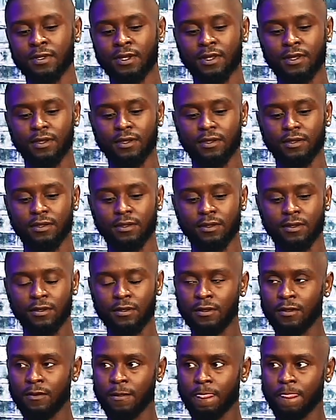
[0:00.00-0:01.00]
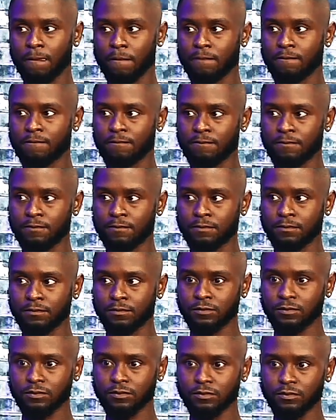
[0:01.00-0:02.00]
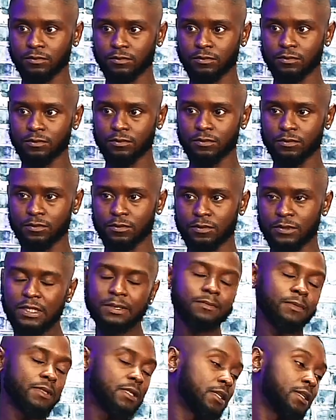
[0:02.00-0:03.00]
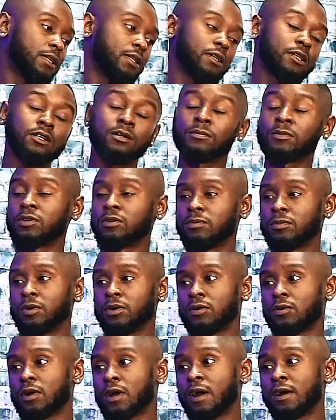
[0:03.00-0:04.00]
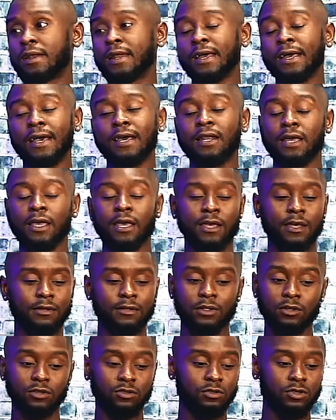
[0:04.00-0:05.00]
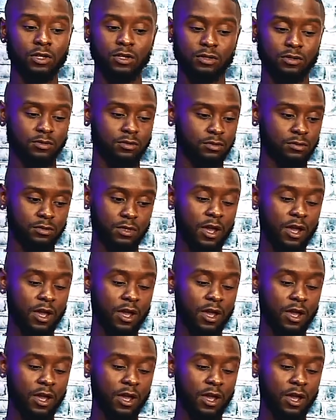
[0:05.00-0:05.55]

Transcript: But see, you gotta put in hours when you got businesses like man, that. Man, come on, bro. All I gotta have, no, you don't.